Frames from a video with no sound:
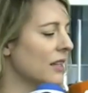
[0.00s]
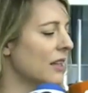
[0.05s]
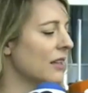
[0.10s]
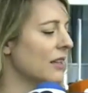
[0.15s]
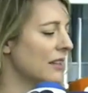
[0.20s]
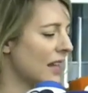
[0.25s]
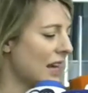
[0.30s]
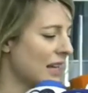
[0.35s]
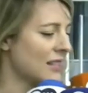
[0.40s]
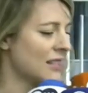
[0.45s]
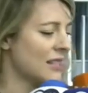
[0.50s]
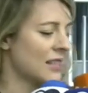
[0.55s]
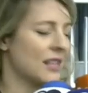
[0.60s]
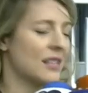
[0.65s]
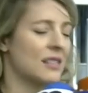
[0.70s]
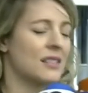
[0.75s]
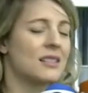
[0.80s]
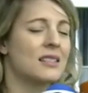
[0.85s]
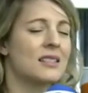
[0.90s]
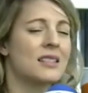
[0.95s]
in that
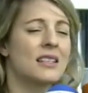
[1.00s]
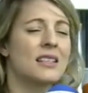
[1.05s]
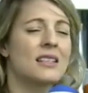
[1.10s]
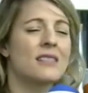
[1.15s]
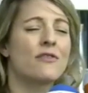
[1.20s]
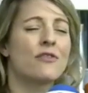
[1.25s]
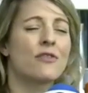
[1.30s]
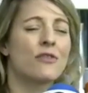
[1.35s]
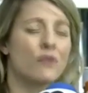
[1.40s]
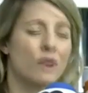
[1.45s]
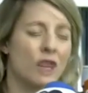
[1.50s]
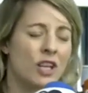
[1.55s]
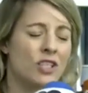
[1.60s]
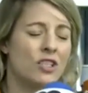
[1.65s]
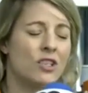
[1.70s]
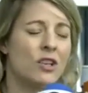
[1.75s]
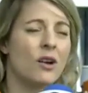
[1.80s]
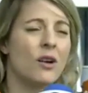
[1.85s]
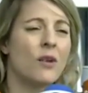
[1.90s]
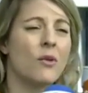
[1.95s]
sense, if
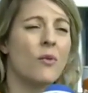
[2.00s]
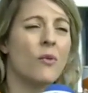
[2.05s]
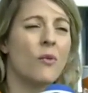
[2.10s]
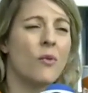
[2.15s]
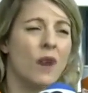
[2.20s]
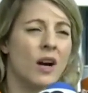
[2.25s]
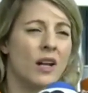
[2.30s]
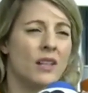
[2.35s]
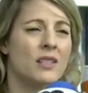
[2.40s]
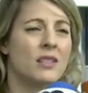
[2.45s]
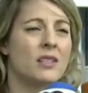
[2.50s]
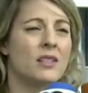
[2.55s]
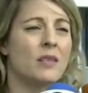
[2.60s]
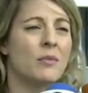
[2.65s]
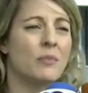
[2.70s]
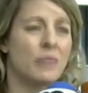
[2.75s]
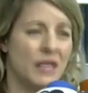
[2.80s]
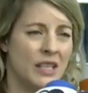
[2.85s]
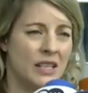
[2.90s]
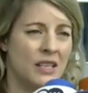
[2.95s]
Russia
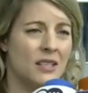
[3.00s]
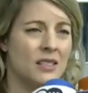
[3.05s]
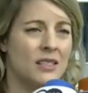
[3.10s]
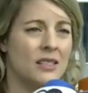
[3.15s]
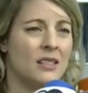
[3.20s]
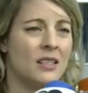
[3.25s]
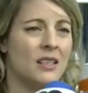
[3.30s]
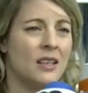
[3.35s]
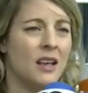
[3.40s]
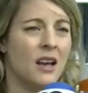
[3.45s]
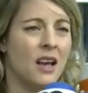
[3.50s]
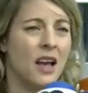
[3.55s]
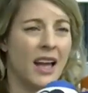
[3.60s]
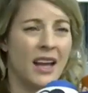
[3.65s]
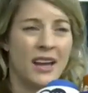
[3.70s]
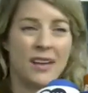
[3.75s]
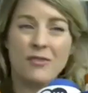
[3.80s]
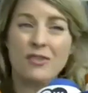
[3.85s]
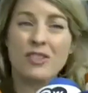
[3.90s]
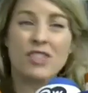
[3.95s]
wants peace,
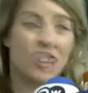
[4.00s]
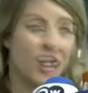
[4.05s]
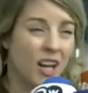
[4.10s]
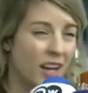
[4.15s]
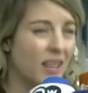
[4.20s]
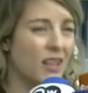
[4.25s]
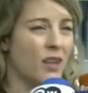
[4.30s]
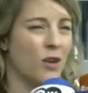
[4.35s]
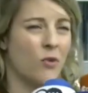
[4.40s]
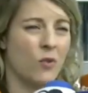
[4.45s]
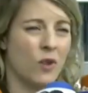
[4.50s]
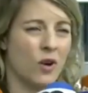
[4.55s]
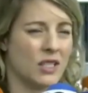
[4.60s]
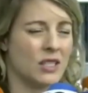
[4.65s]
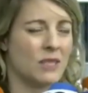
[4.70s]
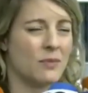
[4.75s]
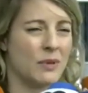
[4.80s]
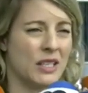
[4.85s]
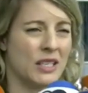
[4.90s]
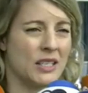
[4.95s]
and if China
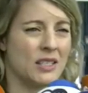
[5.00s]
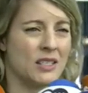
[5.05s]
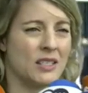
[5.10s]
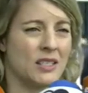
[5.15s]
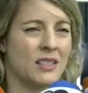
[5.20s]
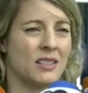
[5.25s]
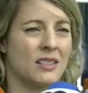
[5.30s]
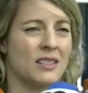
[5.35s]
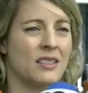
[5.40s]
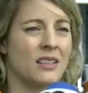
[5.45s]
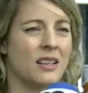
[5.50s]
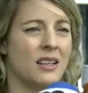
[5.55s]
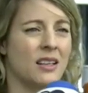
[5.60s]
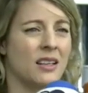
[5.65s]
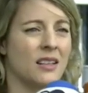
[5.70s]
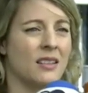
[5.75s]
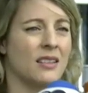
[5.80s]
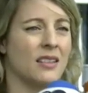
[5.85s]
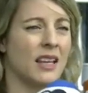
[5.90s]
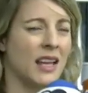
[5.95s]
wants peace,
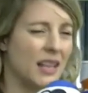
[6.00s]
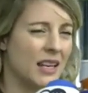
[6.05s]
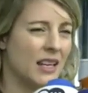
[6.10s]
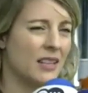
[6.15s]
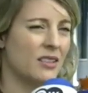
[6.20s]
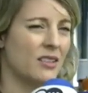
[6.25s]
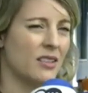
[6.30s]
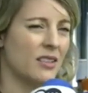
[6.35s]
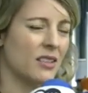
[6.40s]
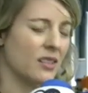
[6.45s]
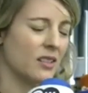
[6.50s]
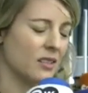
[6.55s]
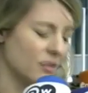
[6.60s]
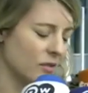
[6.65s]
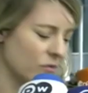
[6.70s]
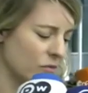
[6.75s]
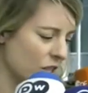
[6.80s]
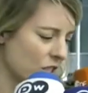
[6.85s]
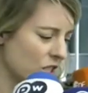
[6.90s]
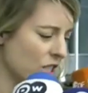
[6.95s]
they need to,
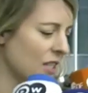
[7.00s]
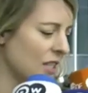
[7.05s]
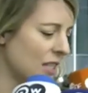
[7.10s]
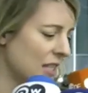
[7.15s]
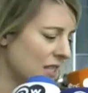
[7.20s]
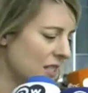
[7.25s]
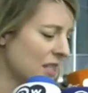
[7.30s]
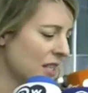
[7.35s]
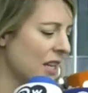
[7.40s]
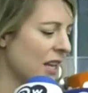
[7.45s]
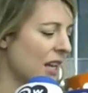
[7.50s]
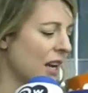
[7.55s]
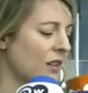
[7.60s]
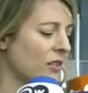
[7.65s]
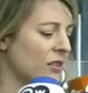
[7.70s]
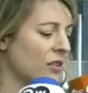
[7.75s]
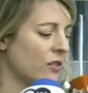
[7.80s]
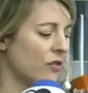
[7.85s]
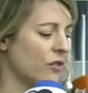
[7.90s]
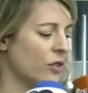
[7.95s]
Russia needs to get
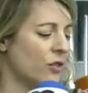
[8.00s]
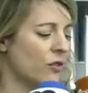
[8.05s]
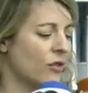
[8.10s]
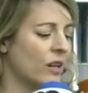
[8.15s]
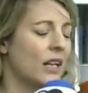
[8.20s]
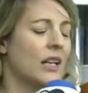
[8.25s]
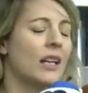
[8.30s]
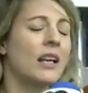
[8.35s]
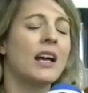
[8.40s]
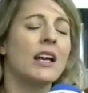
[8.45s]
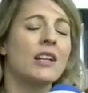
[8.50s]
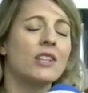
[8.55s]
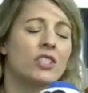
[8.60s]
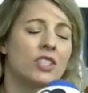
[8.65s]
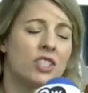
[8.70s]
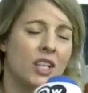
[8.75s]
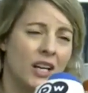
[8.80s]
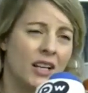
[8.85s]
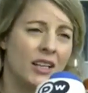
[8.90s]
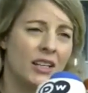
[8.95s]
out of Ukraine, and
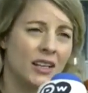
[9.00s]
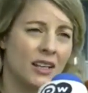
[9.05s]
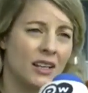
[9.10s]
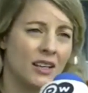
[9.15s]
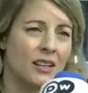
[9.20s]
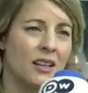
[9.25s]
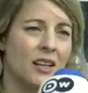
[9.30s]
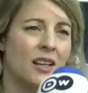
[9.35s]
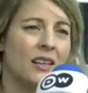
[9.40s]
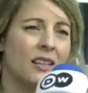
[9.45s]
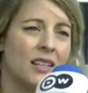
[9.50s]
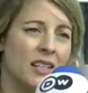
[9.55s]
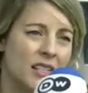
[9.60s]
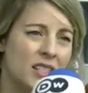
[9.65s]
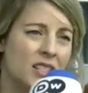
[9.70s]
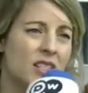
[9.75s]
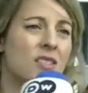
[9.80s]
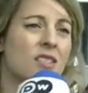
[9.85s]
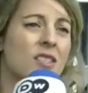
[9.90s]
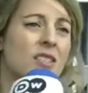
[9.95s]
China
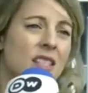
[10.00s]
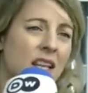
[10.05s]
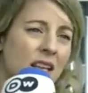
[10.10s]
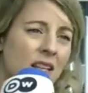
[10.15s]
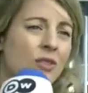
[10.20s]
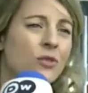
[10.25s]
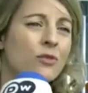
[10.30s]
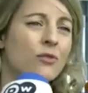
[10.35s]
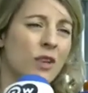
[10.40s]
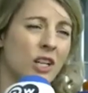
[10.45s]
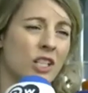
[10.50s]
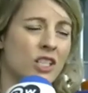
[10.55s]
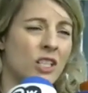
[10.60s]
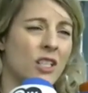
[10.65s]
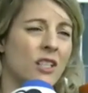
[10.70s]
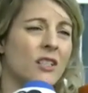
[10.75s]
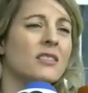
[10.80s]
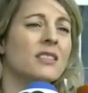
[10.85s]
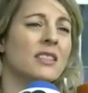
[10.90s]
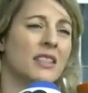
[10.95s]
needs to say to
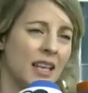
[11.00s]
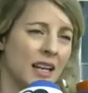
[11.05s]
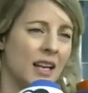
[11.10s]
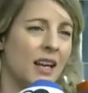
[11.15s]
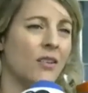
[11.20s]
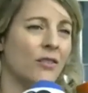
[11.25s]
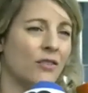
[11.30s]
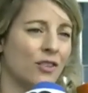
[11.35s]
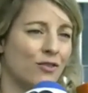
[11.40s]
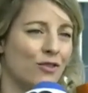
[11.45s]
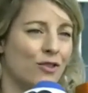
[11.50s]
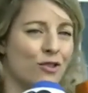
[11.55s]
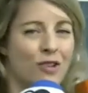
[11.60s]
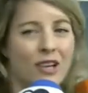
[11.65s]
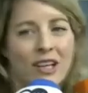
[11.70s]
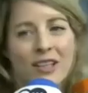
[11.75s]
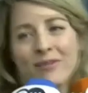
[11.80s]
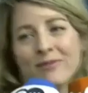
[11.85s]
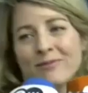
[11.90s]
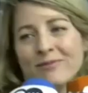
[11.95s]
Russia to get out of
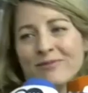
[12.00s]
Ukraine.